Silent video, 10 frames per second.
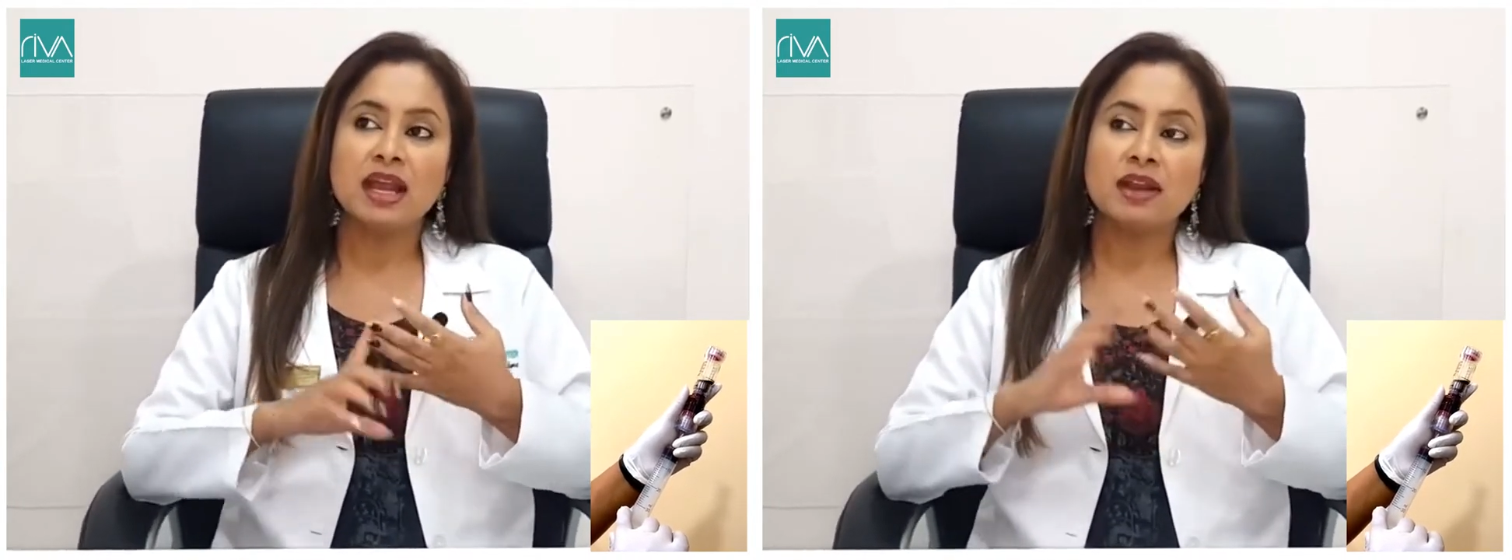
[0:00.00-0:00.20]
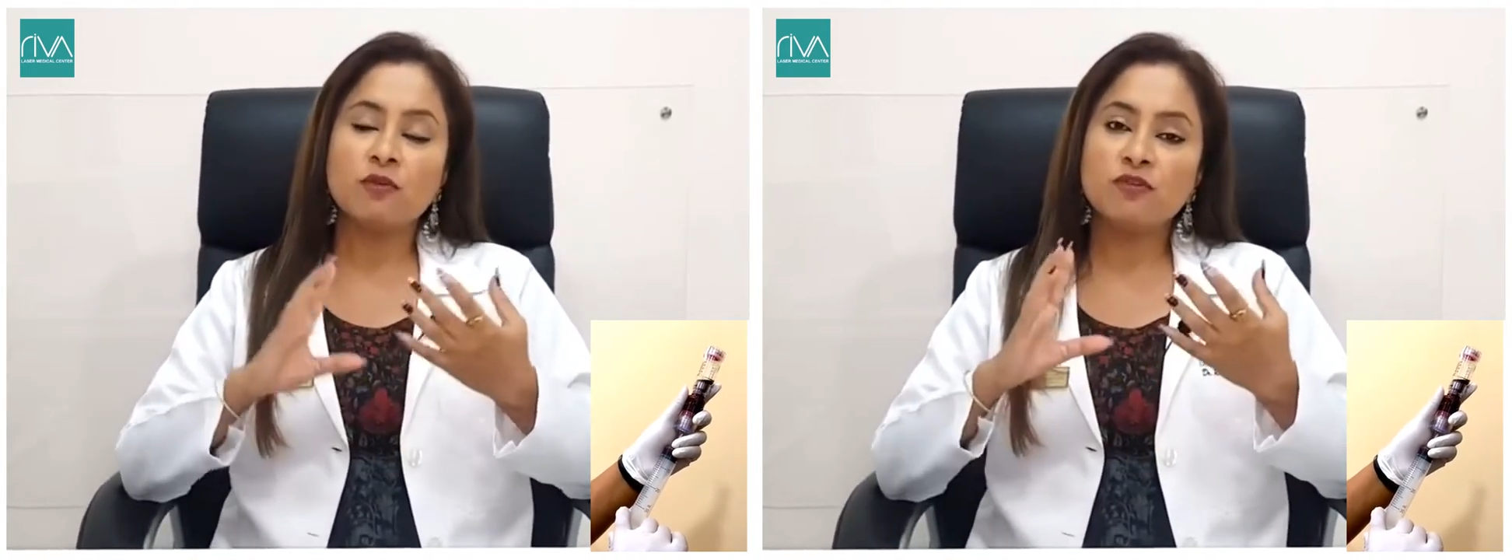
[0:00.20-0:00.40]

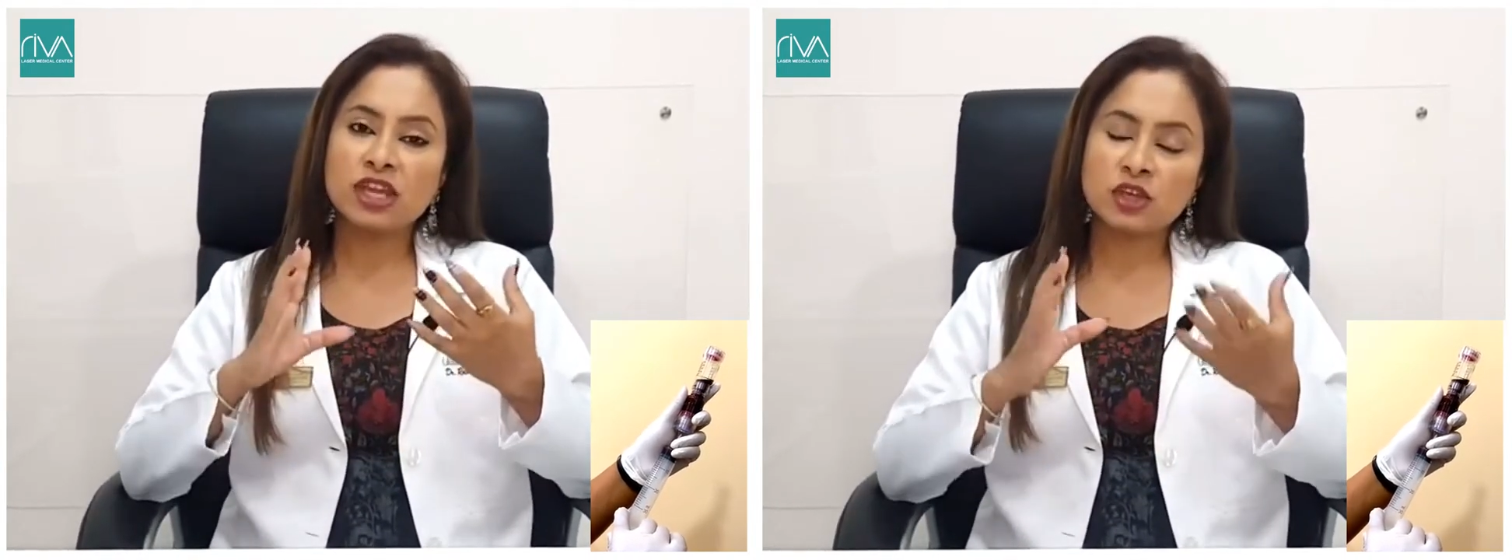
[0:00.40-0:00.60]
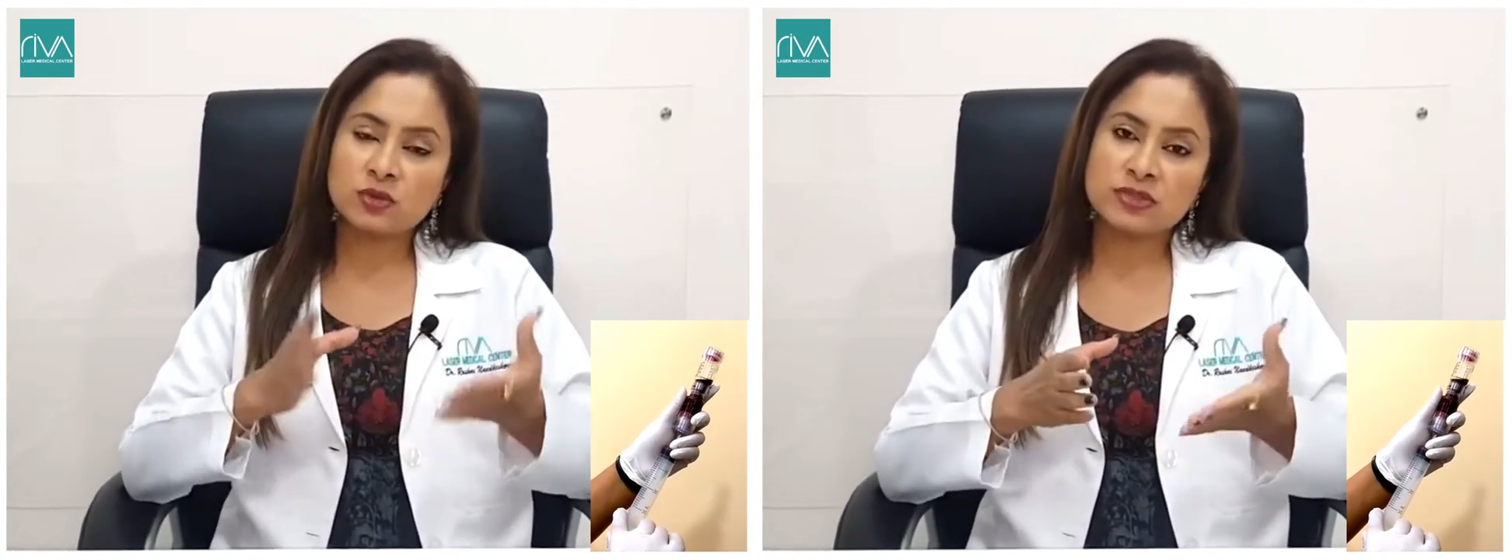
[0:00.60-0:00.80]
Now we
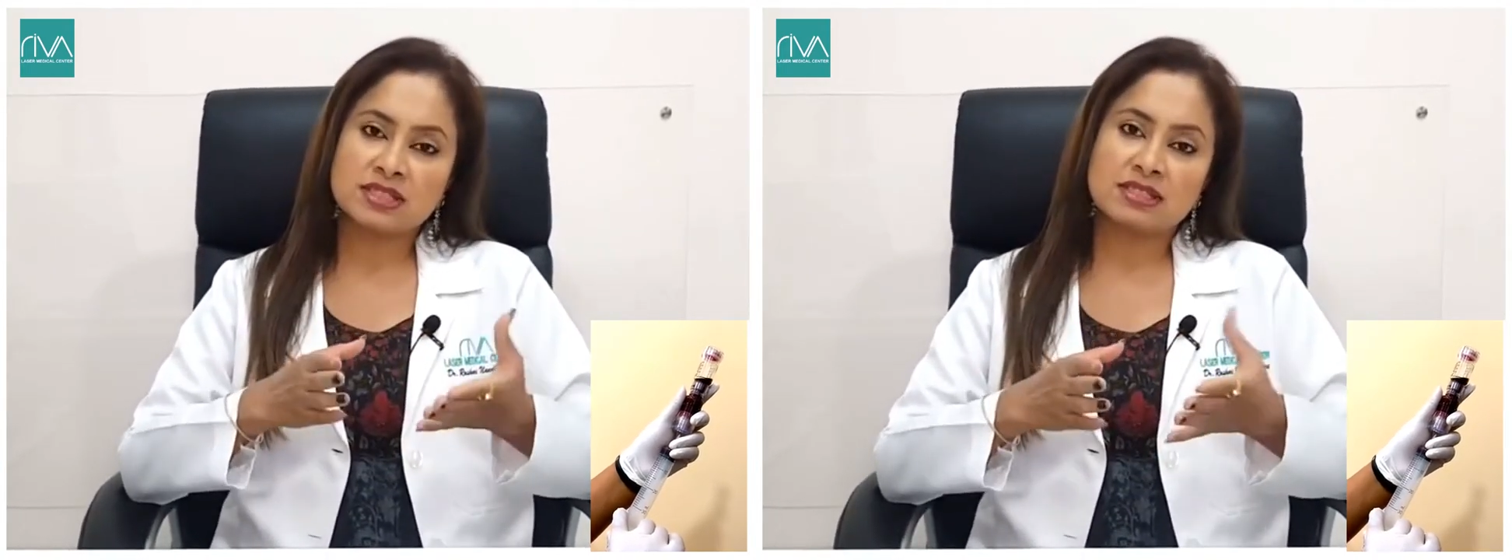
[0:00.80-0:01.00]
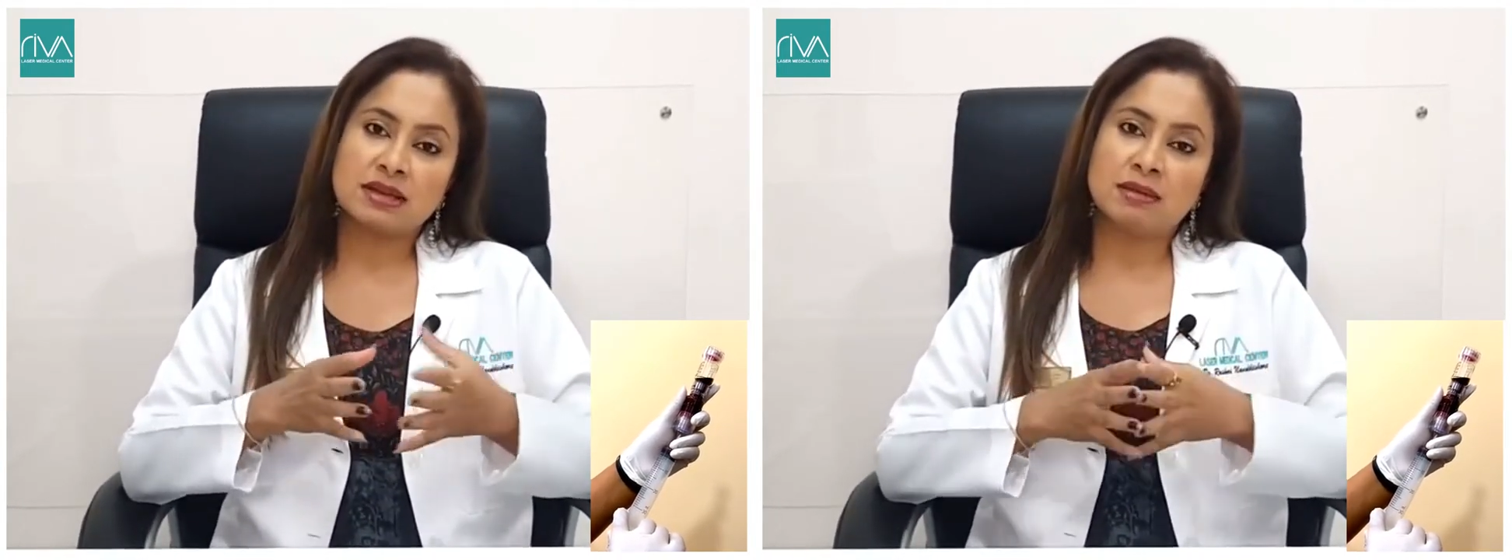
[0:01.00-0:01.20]
use
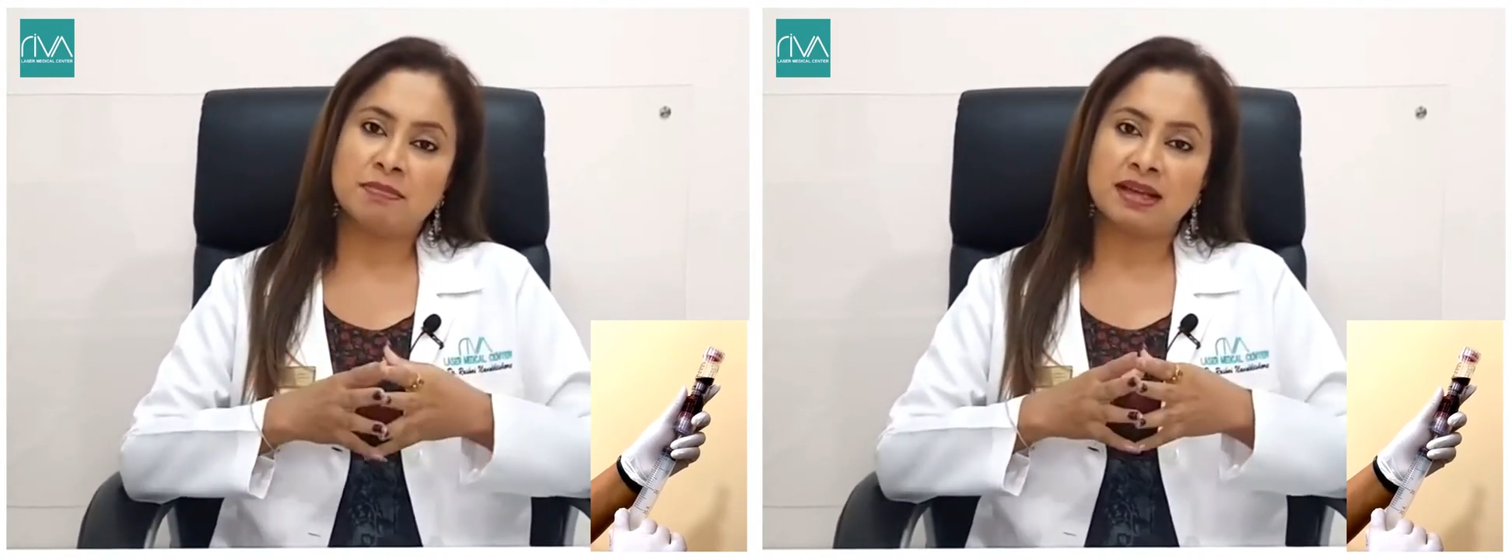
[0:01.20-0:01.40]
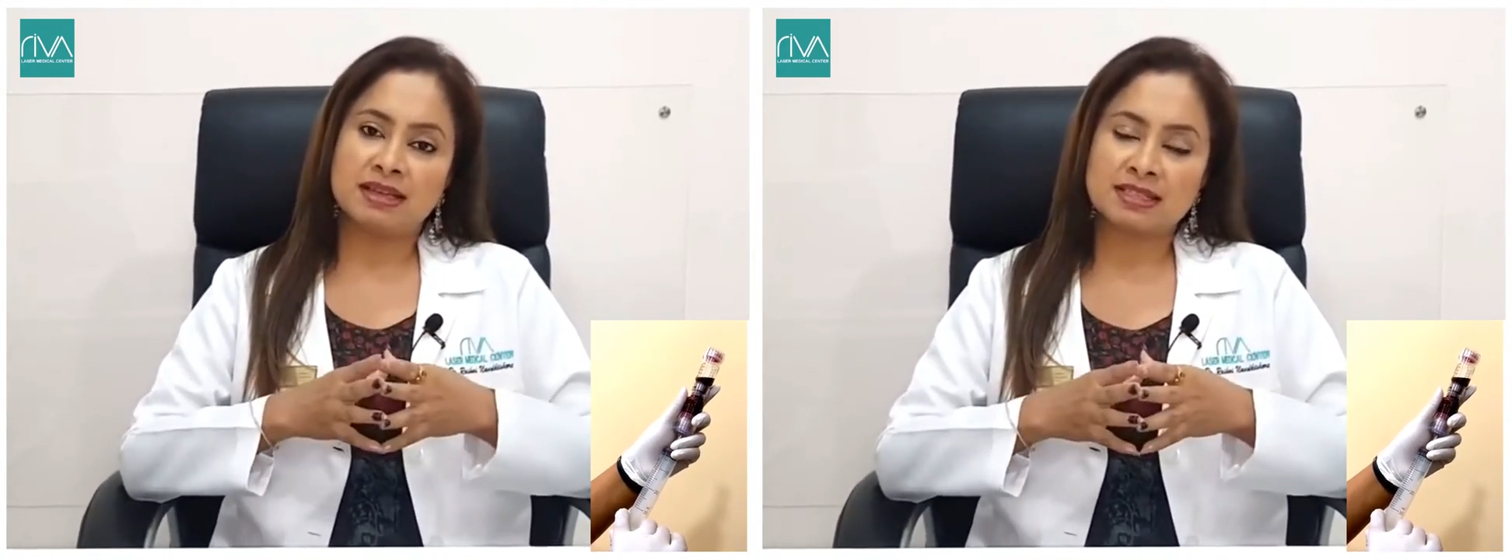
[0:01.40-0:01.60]

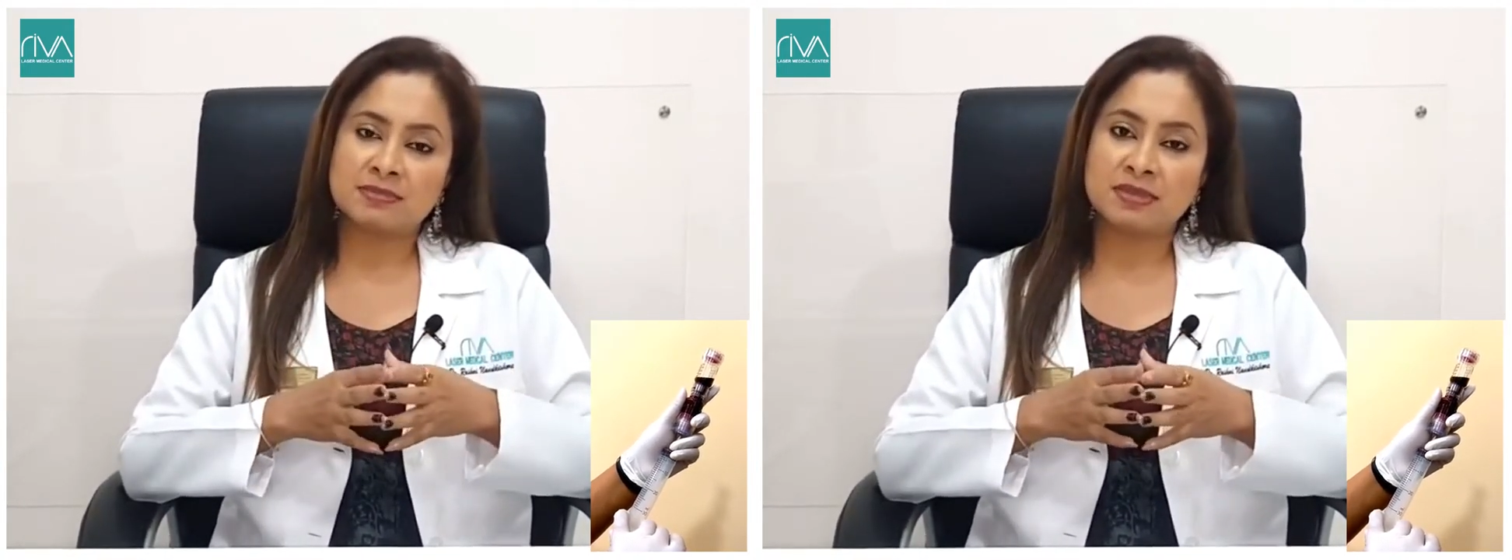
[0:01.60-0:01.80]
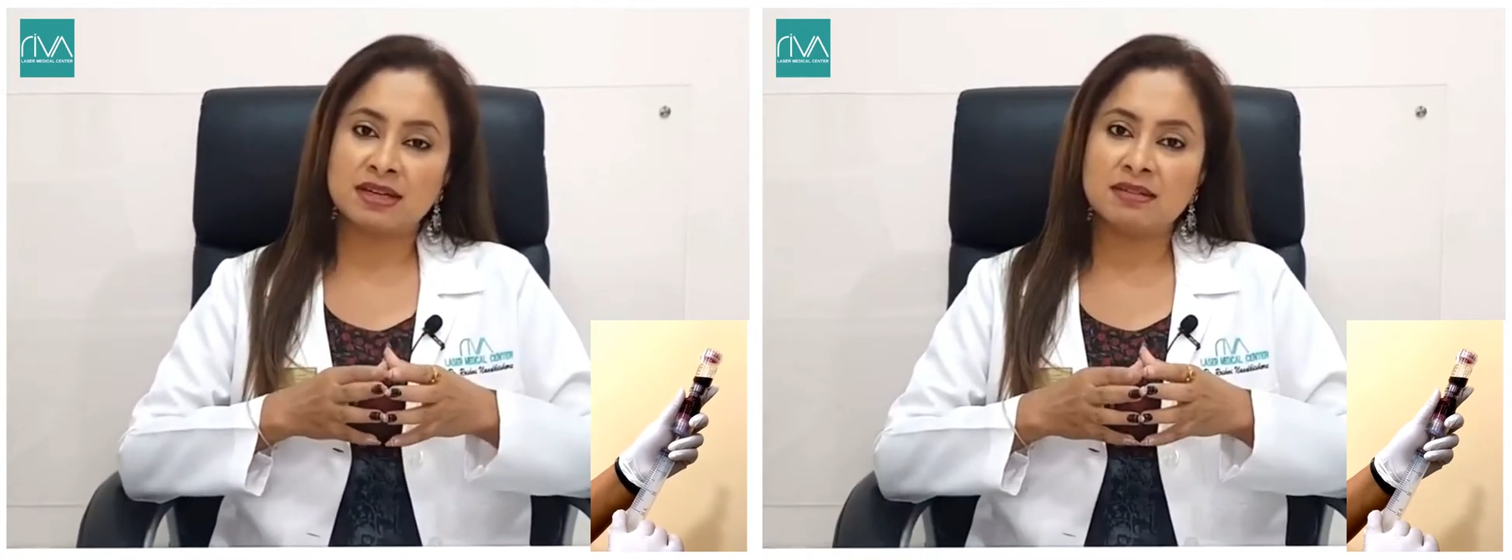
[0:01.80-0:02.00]

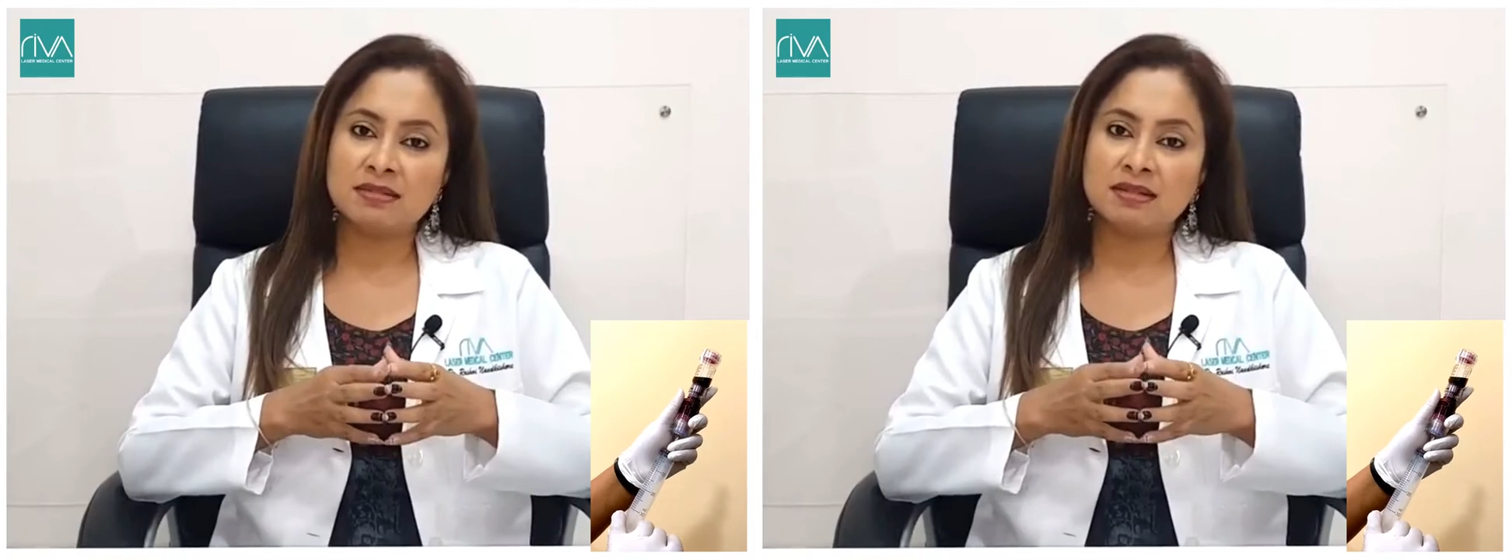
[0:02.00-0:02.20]
plasma